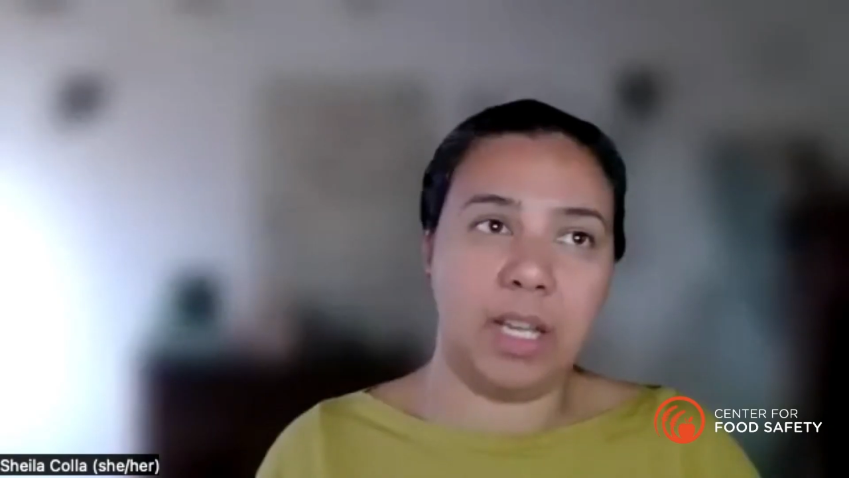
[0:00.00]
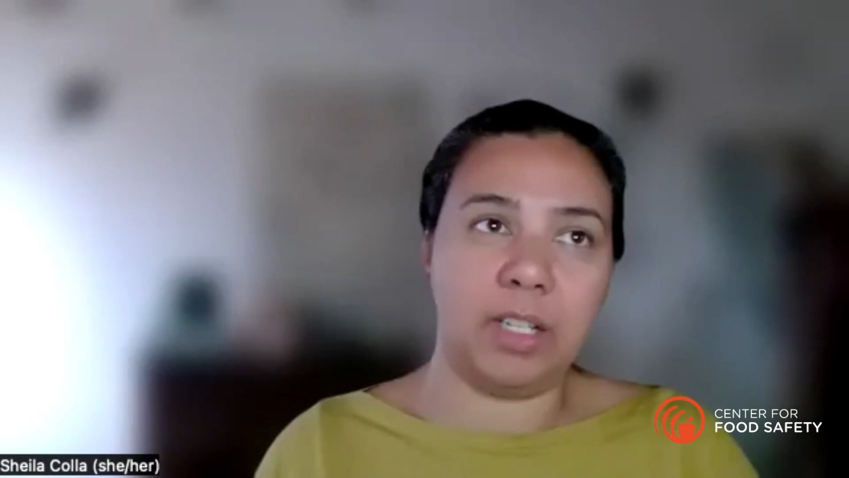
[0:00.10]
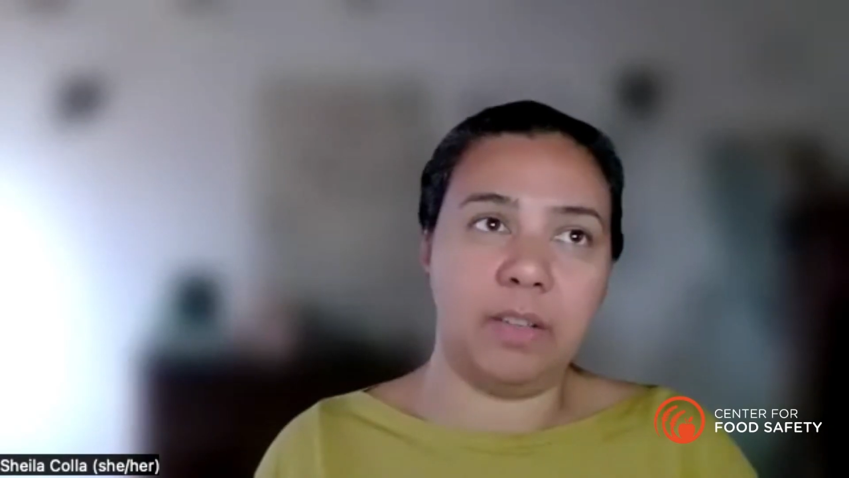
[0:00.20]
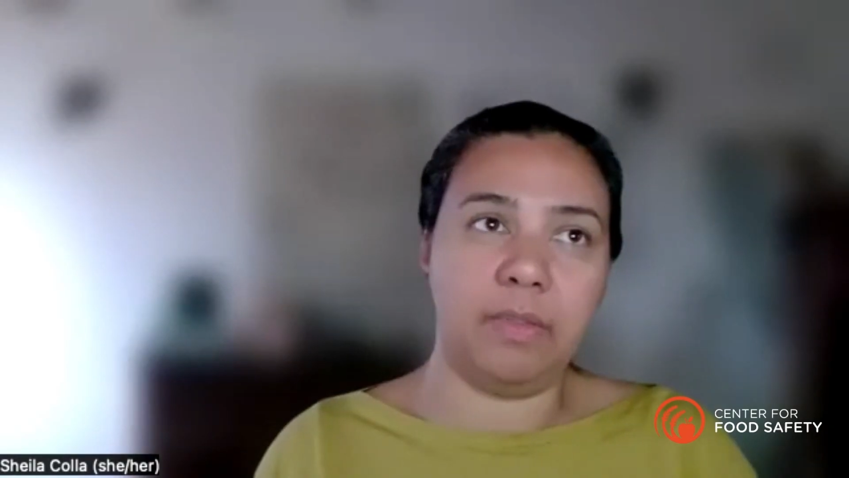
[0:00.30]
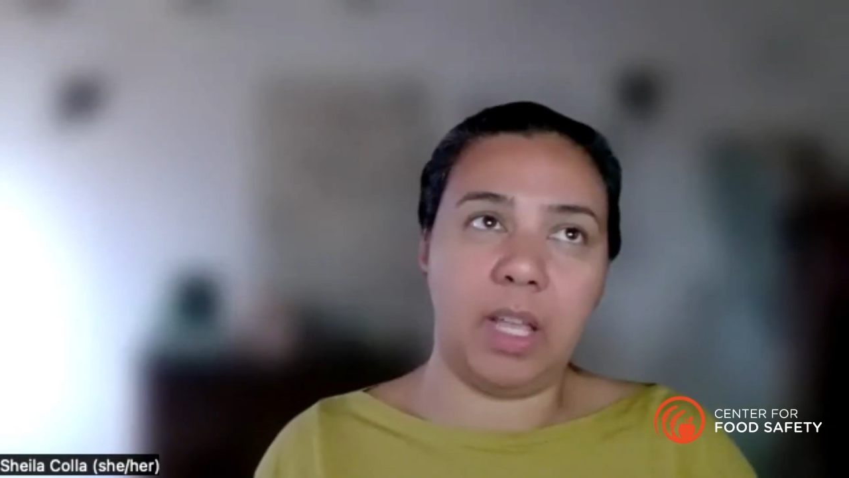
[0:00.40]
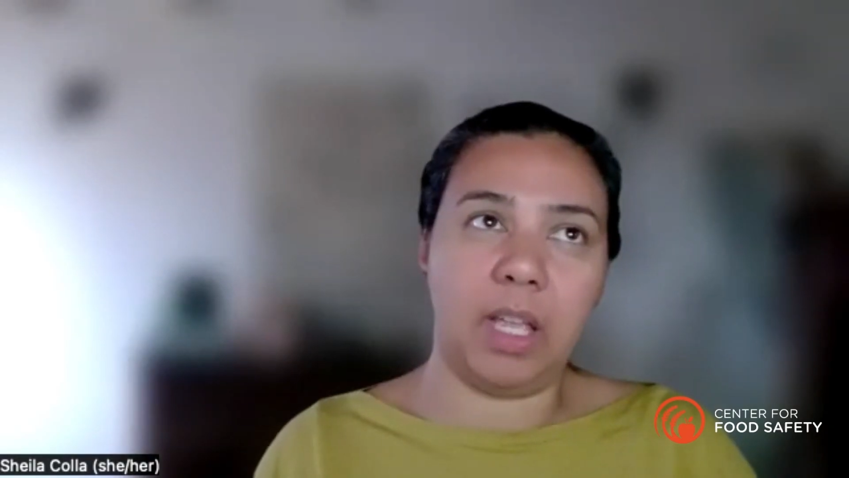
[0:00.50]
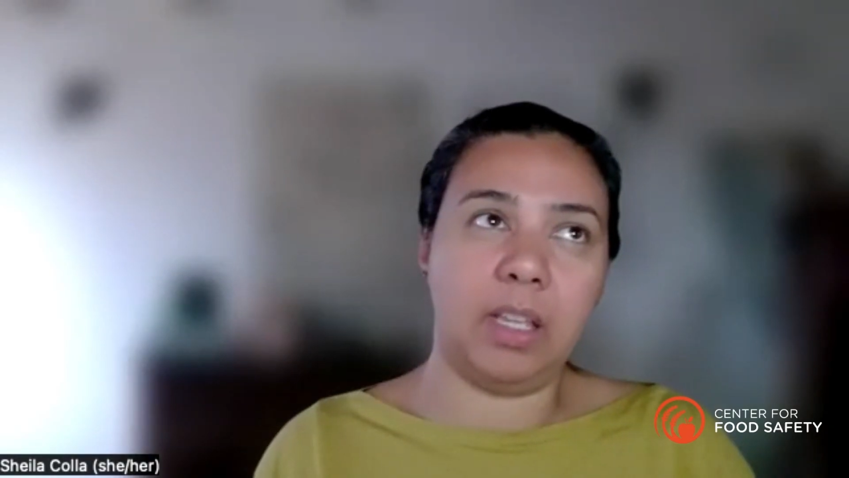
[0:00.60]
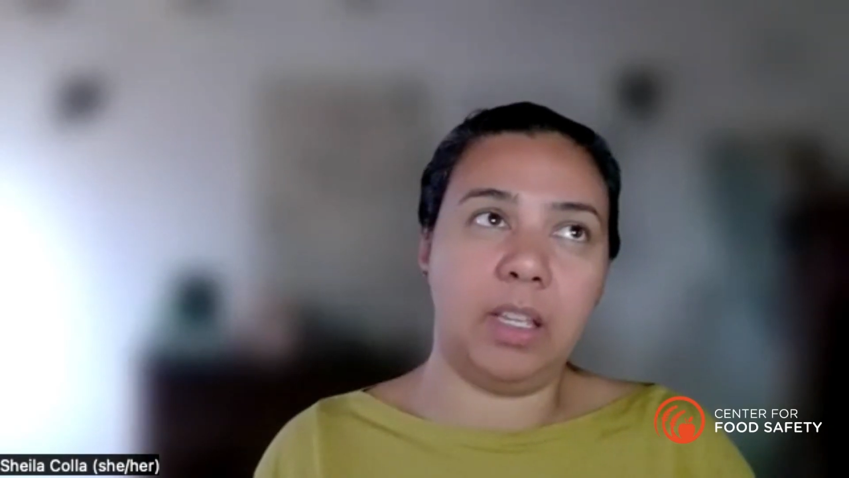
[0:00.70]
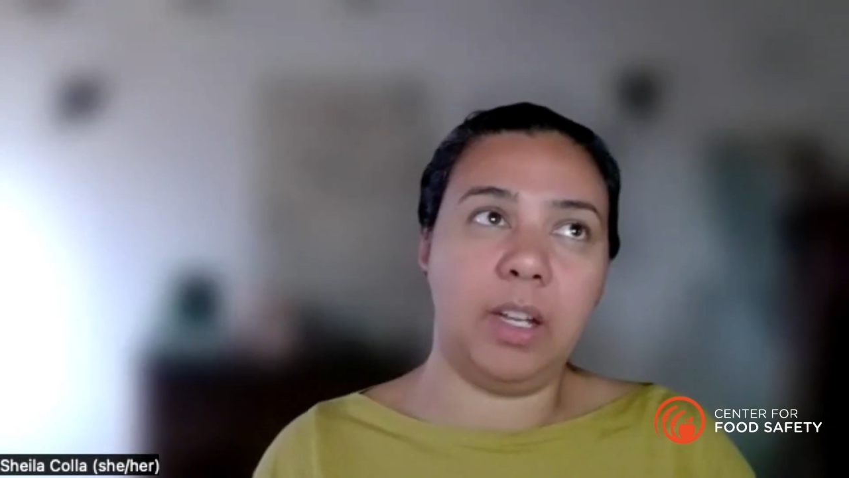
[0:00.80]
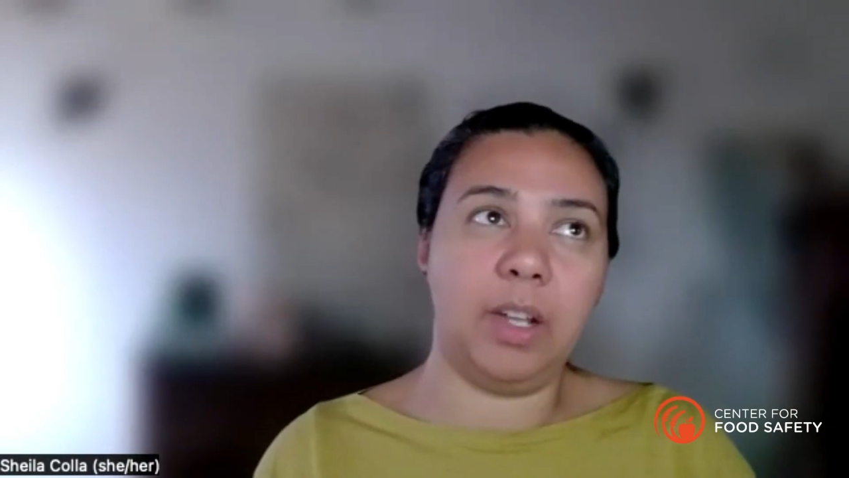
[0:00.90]
age of
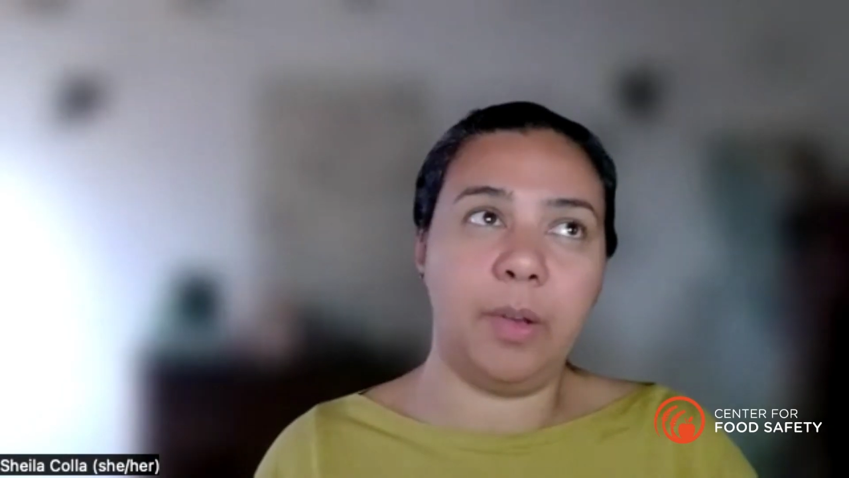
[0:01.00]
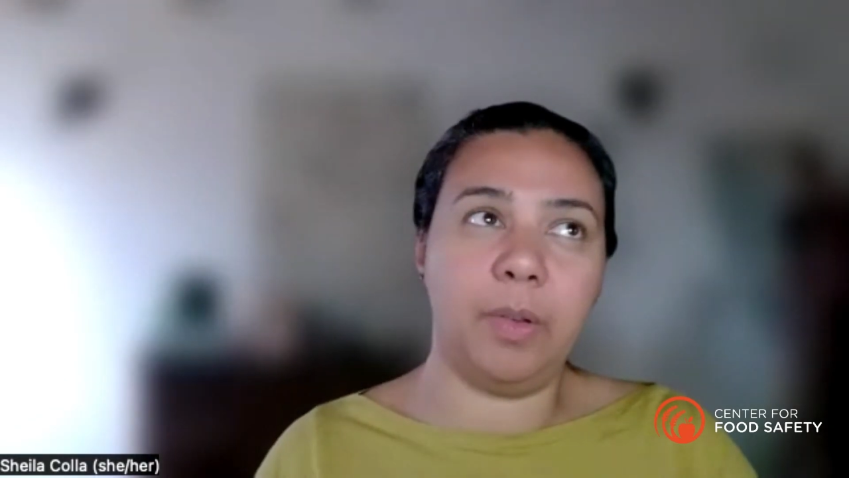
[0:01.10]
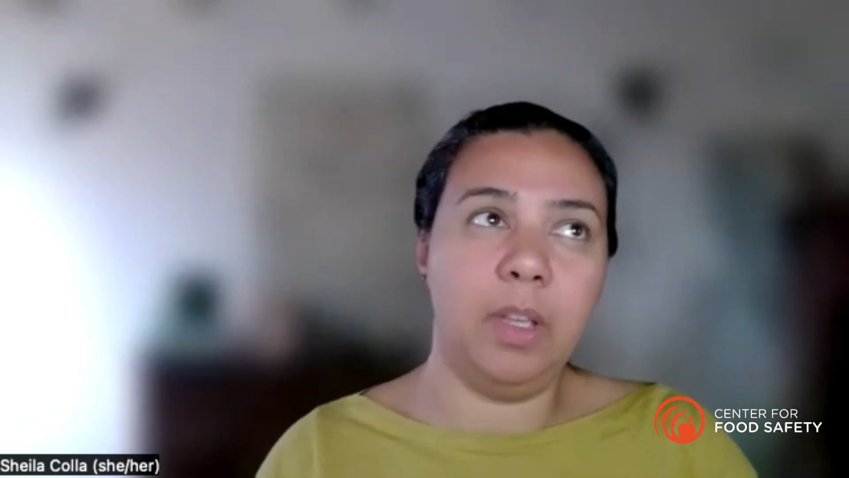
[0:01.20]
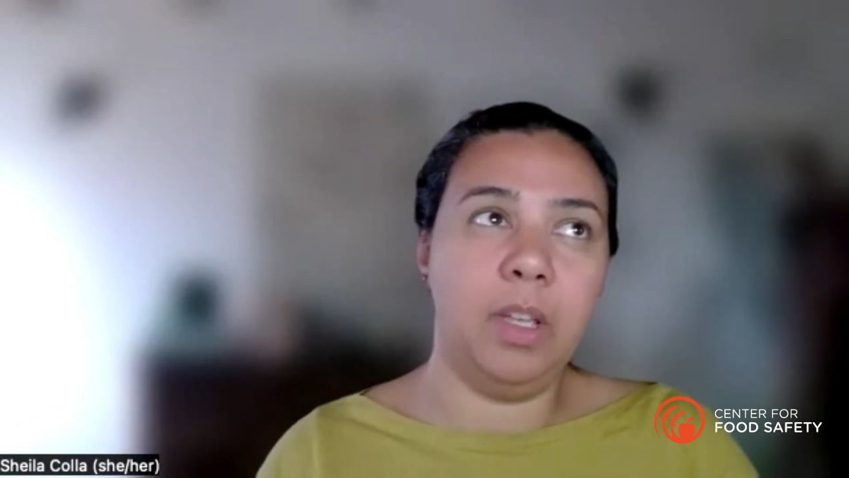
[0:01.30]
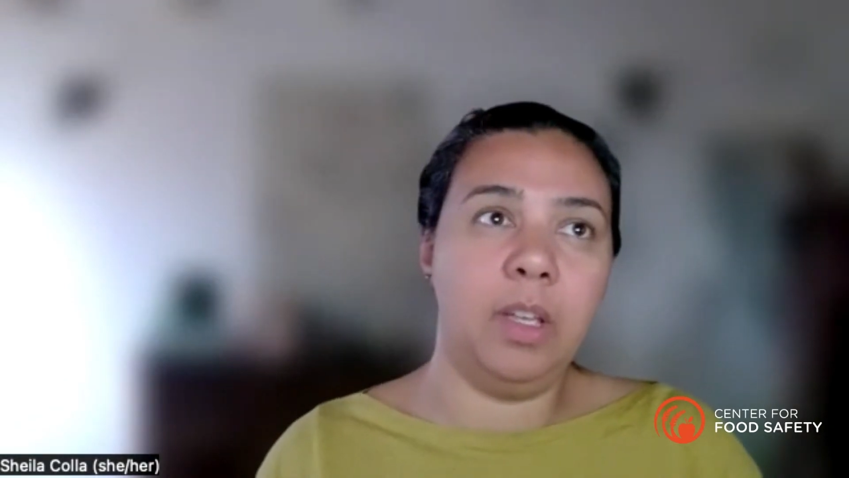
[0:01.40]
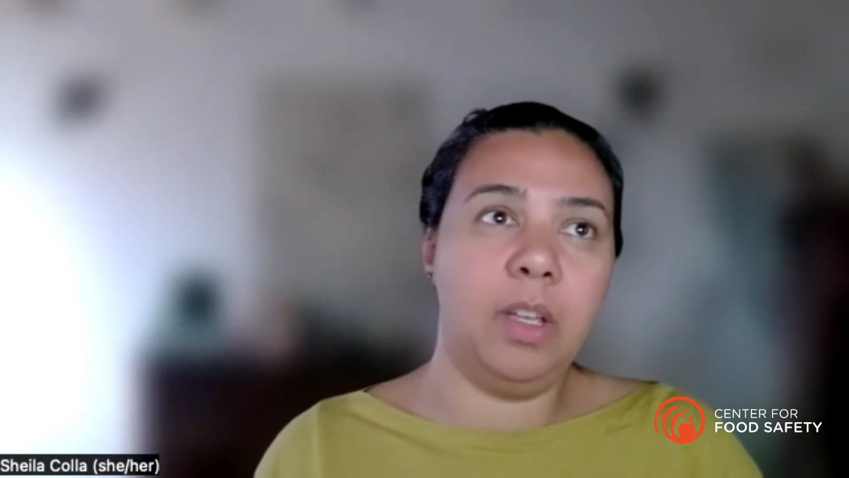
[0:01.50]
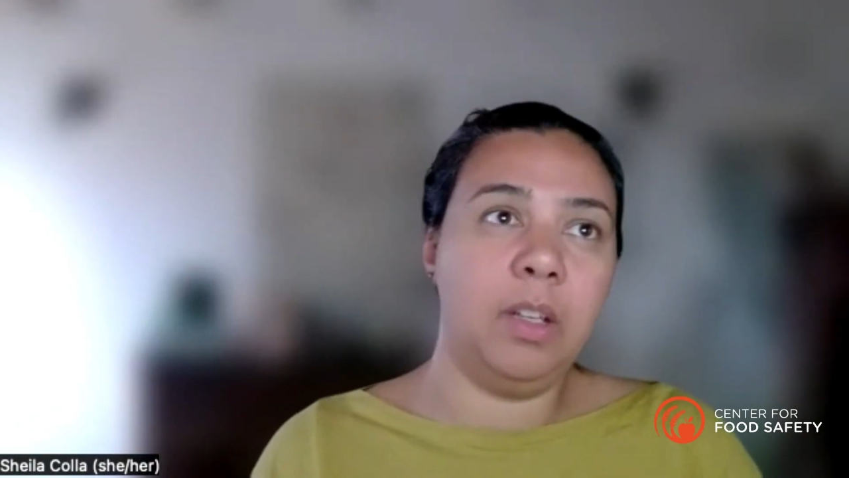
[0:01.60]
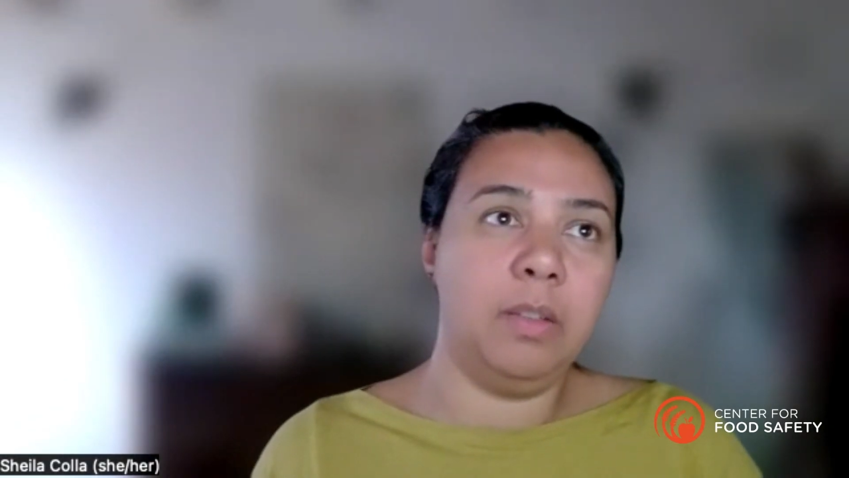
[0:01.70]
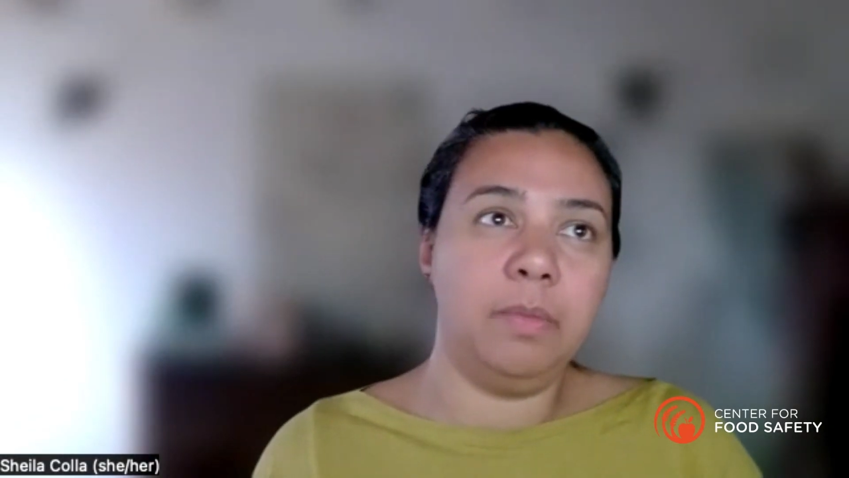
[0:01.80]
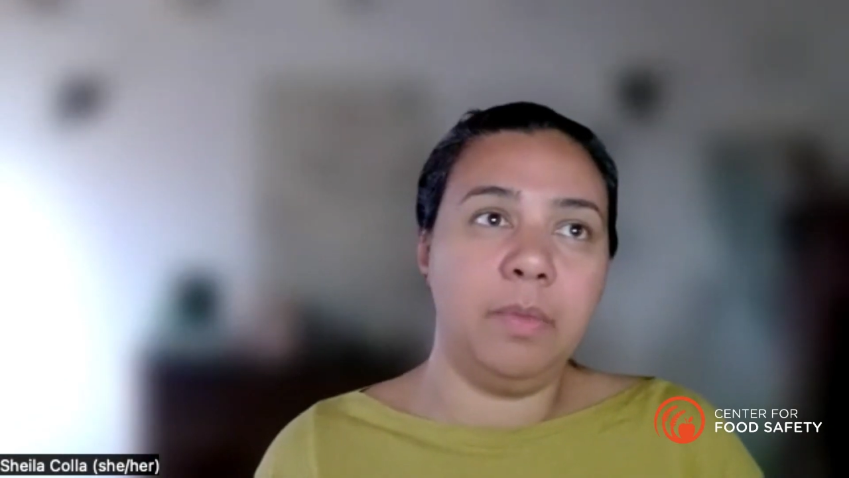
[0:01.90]
like,
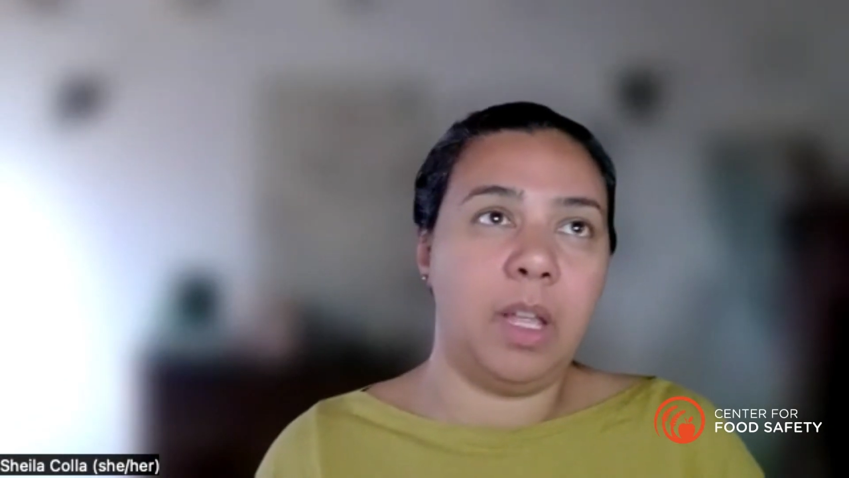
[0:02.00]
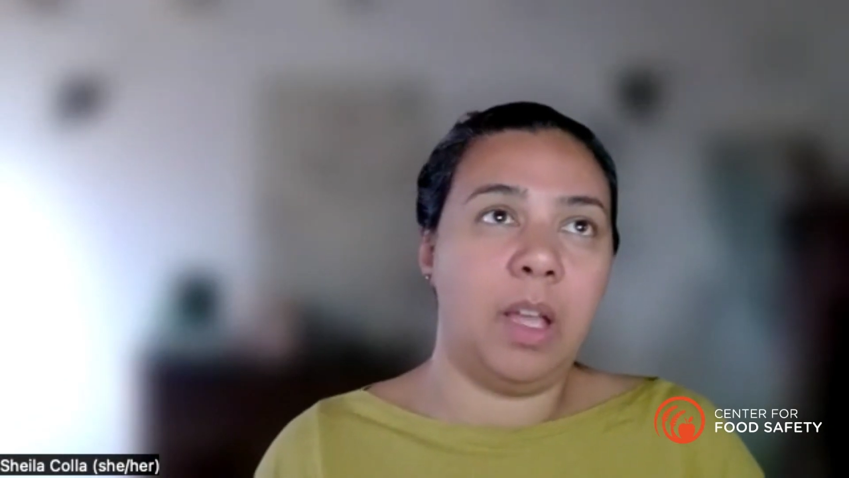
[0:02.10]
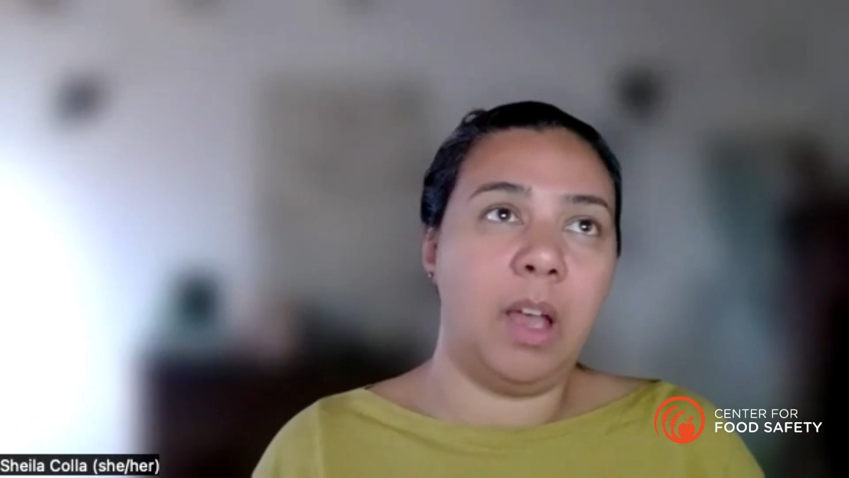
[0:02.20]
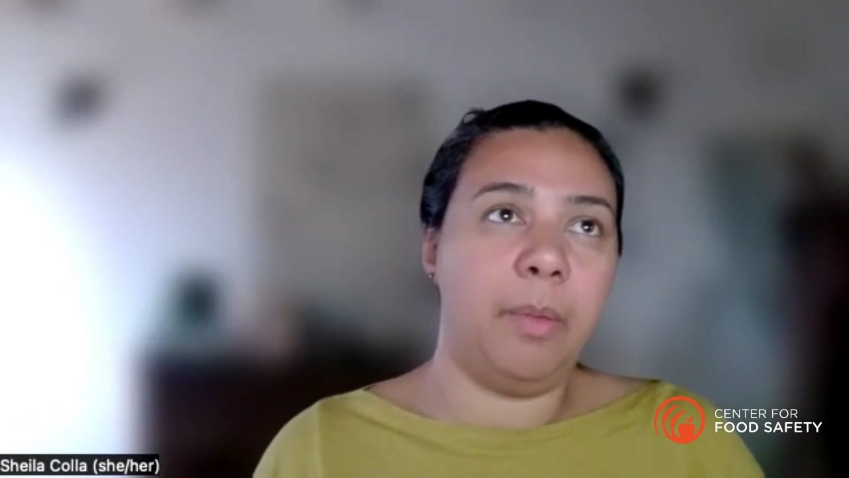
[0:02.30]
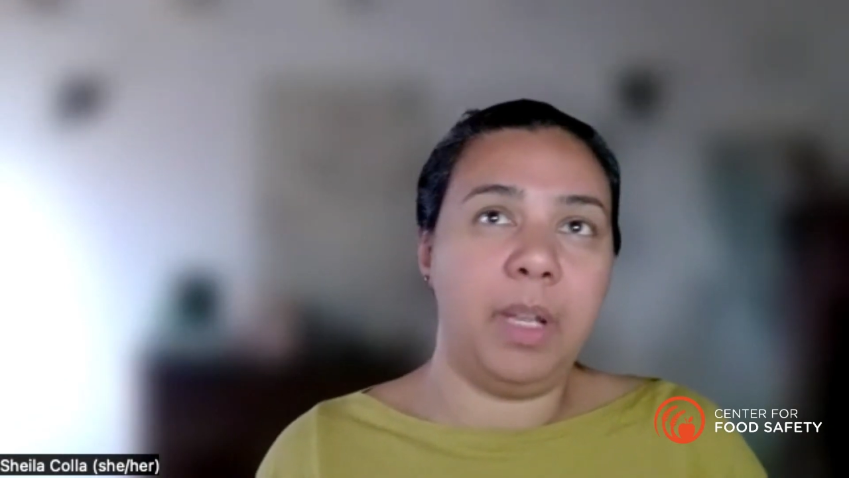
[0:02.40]
how